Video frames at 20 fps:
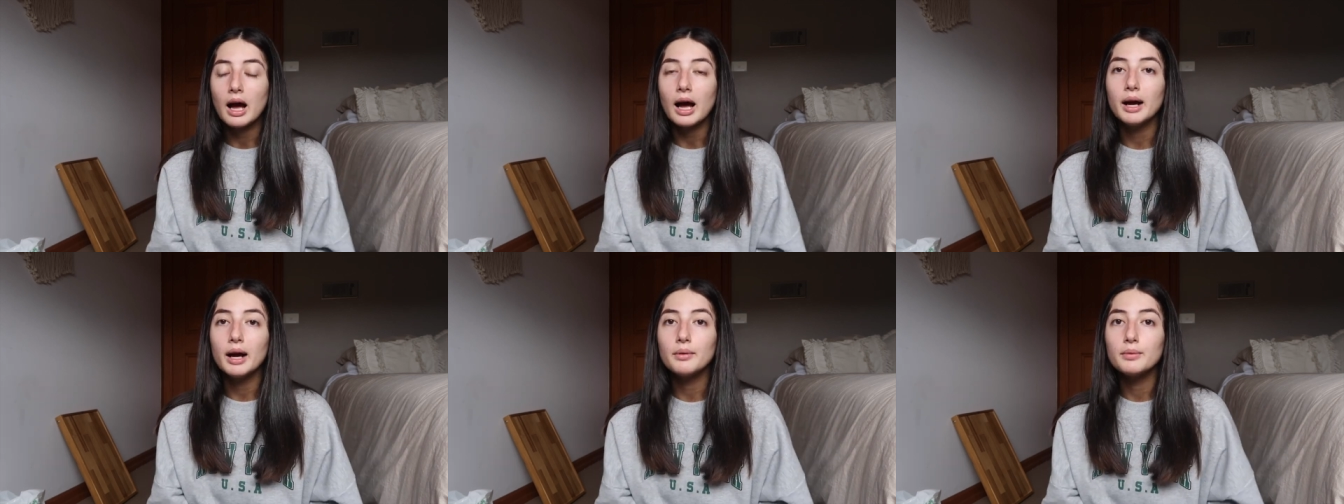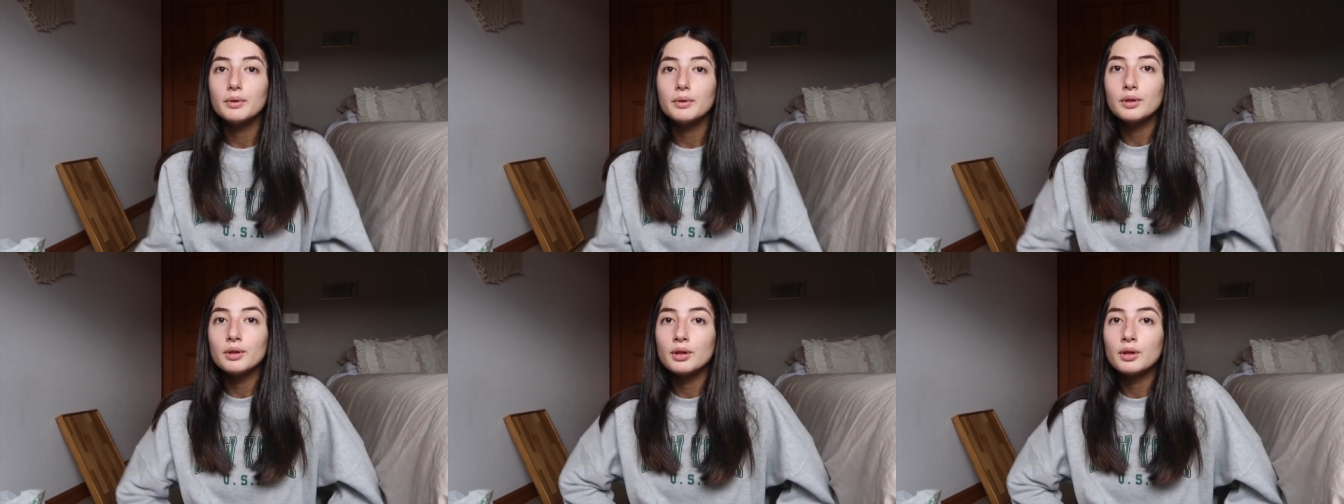i
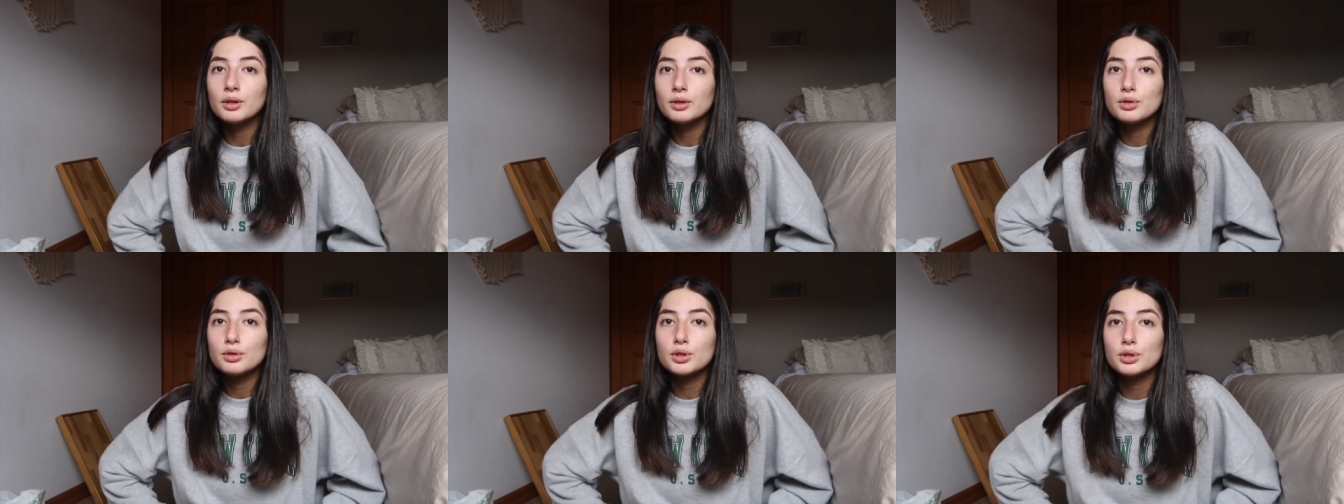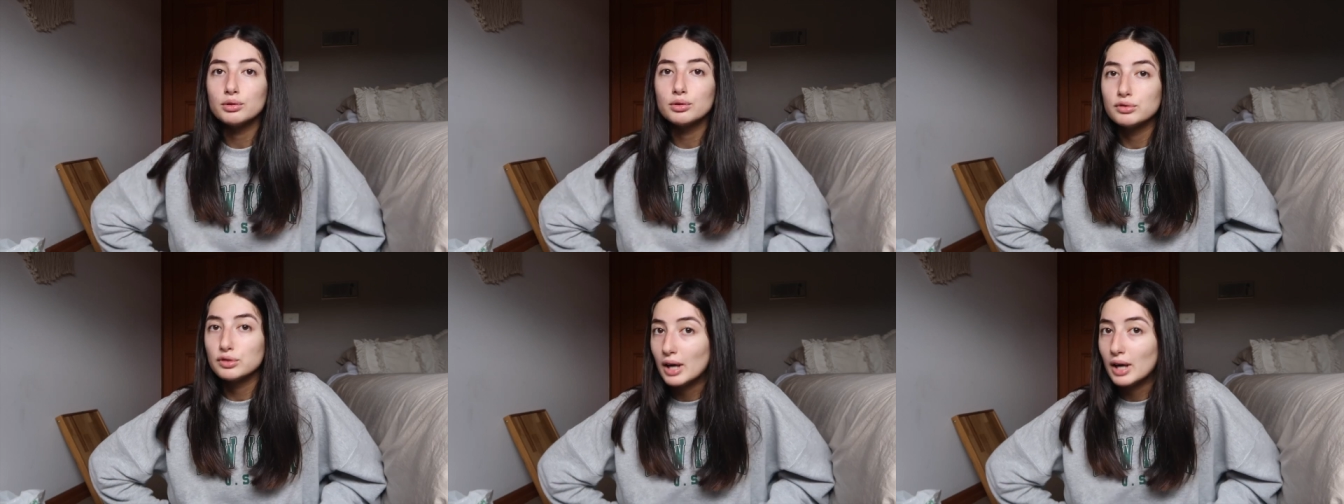will
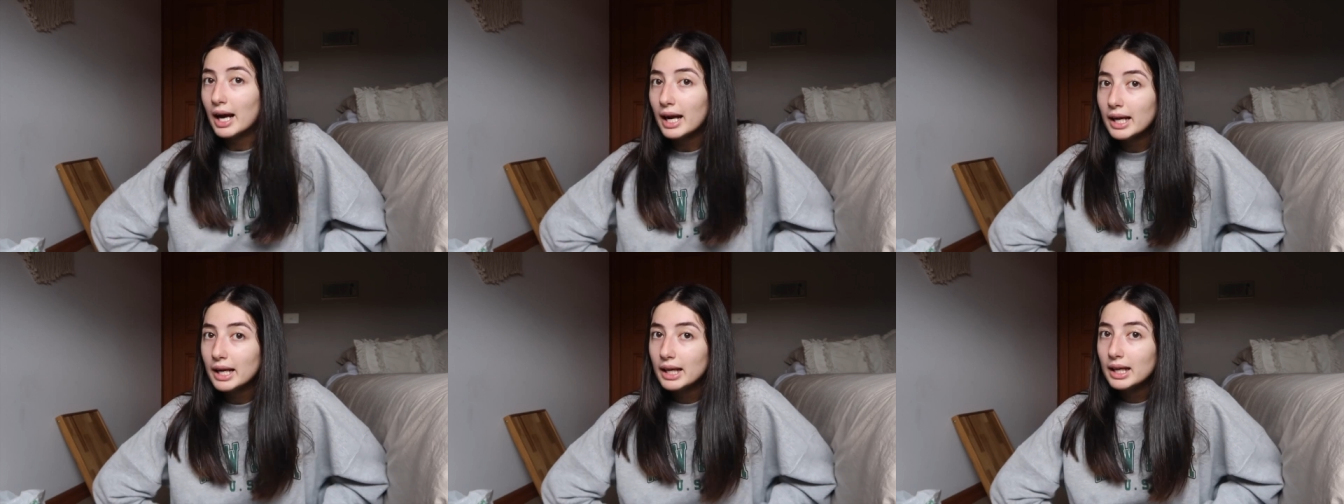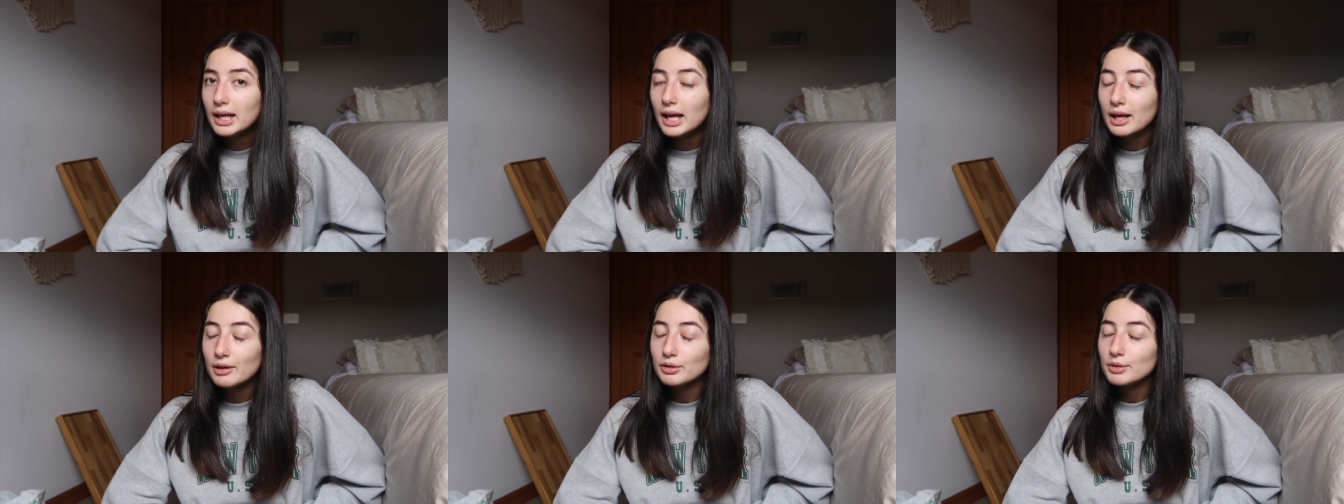try
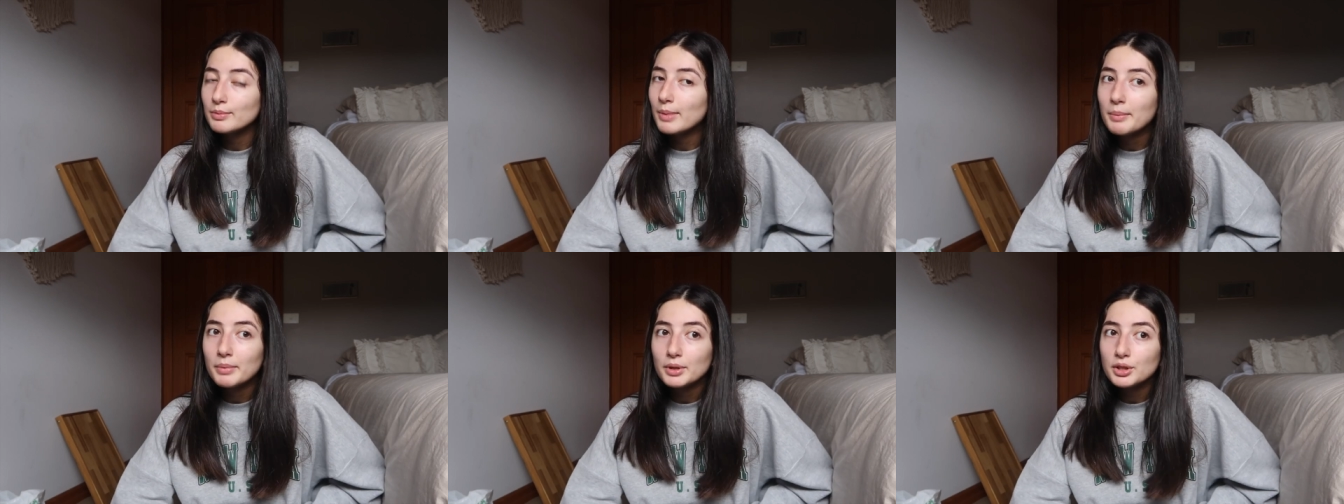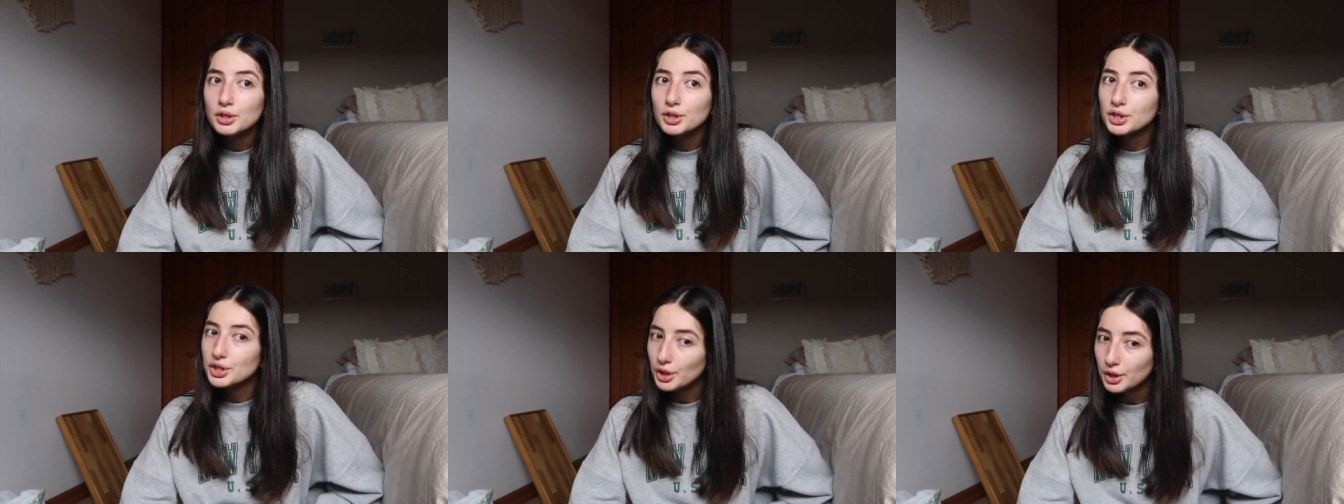and remember
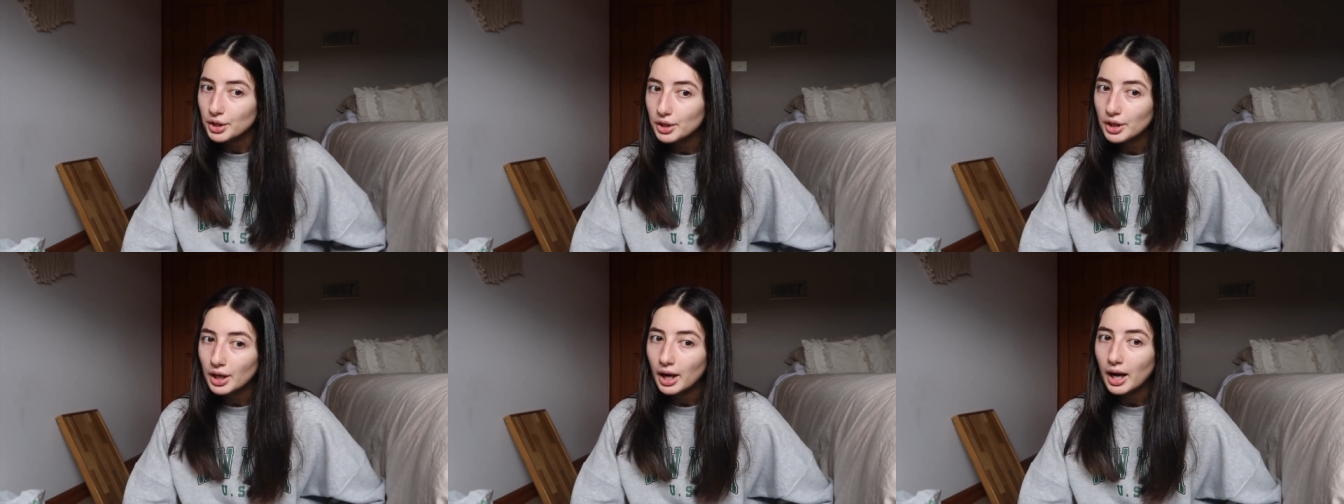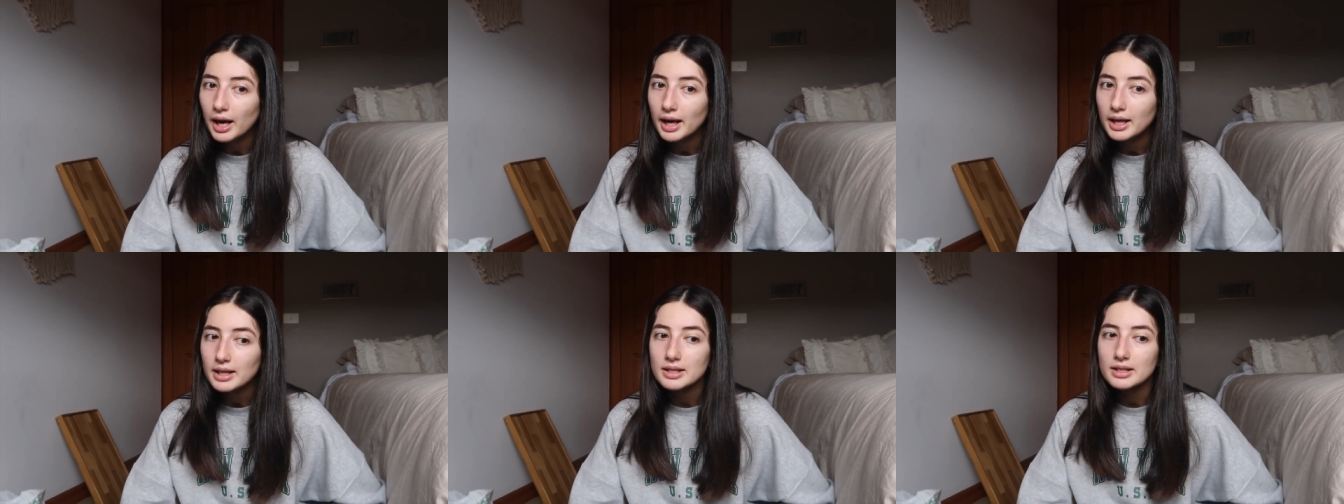to show you
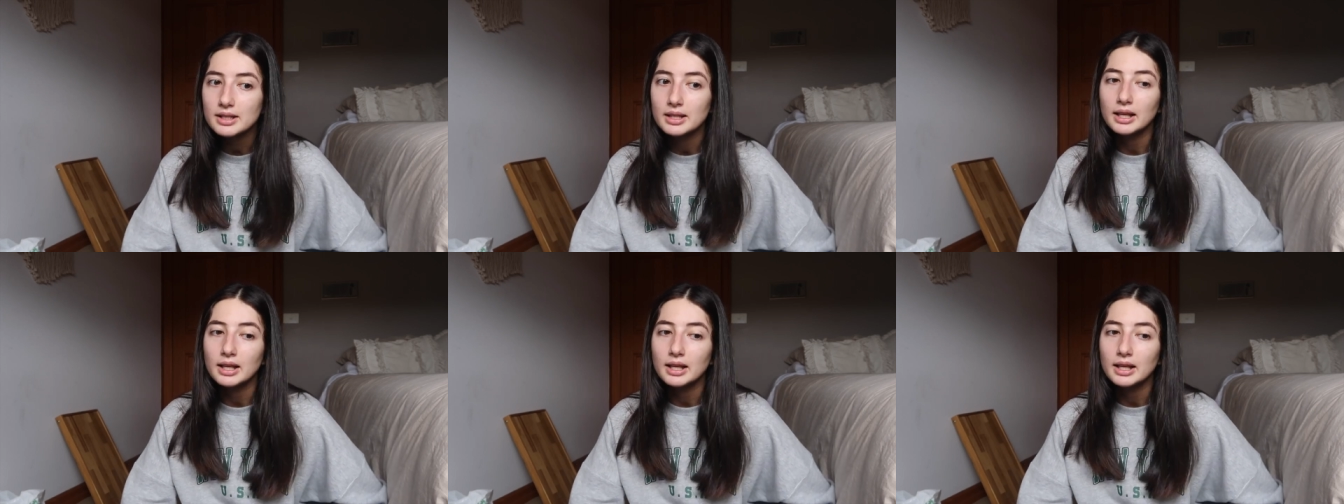guys